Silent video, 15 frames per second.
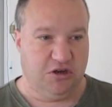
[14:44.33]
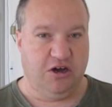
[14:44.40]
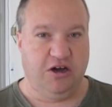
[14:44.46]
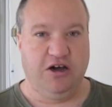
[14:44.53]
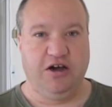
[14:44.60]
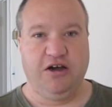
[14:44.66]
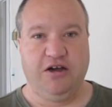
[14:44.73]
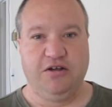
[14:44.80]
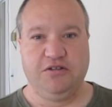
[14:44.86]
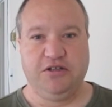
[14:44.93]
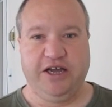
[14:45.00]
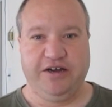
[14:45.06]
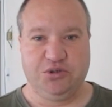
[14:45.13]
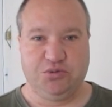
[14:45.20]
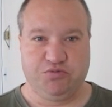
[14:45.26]

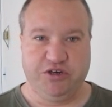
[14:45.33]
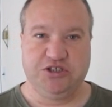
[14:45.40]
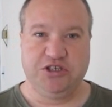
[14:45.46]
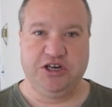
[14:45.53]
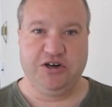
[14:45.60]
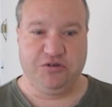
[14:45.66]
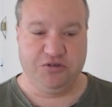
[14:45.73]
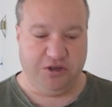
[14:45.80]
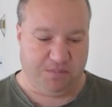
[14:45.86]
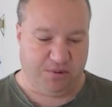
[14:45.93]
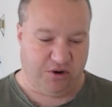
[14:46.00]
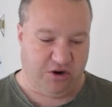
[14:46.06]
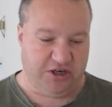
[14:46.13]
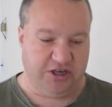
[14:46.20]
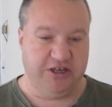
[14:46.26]
Now it's resident-only
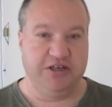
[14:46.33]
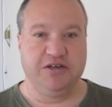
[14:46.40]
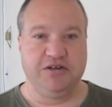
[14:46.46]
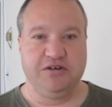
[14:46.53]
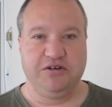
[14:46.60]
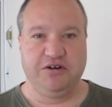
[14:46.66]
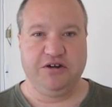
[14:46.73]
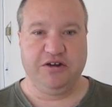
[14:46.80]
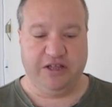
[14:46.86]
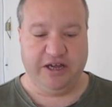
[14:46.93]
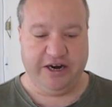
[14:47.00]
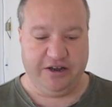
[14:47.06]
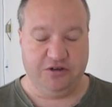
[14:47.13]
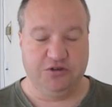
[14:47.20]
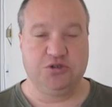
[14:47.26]
parking on a
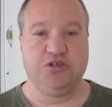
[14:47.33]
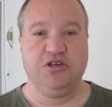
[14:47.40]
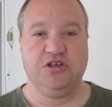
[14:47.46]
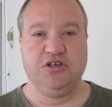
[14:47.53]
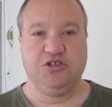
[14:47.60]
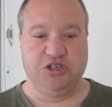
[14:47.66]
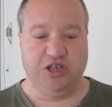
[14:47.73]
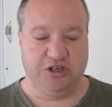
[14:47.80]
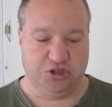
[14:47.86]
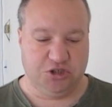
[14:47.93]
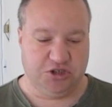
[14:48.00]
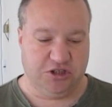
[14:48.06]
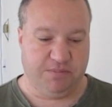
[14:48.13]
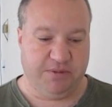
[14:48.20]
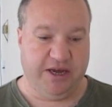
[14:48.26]
lot of those
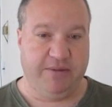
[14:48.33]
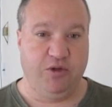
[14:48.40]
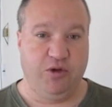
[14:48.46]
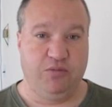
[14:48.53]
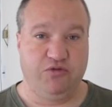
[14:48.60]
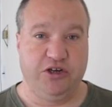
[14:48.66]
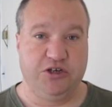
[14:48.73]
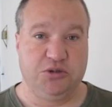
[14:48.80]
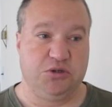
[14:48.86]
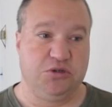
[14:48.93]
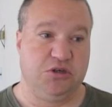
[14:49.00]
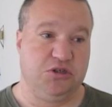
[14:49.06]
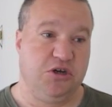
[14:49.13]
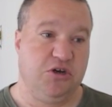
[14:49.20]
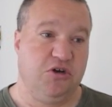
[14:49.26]
stations on the Babylon Ranch
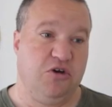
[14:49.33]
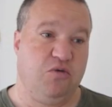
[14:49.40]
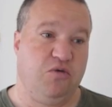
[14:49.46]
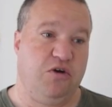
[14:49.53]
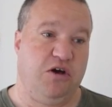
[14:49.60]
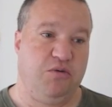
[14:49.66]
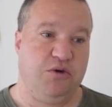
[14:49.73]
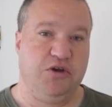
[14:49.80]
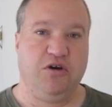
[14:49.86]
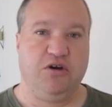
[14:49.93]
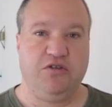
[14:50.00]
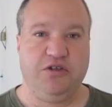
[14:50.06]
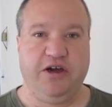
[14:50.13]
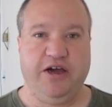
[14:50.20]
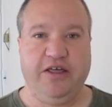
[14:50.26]
because, well, we
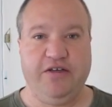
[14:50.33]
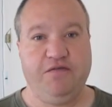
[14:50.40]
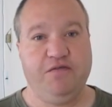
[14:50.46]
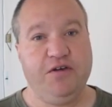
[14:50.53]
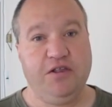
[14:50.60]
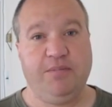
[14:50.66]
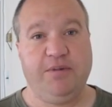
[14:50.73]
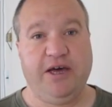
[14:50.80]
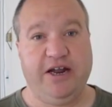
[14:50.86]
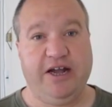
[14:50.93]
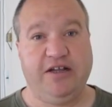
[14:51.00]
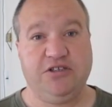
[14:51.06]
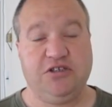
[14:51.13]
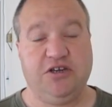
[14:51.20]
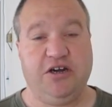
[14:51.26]
all know how they feel about
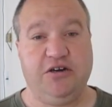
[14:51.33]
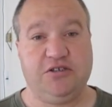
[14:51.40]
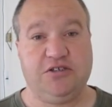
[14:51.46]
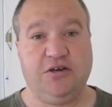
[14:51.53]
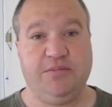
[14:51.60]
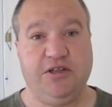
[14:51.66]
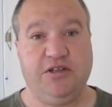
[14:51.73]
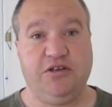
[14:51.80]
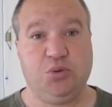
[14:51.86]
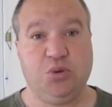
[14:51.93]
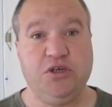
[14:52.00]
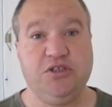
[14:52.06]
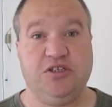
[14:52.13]
outsiders coming to the train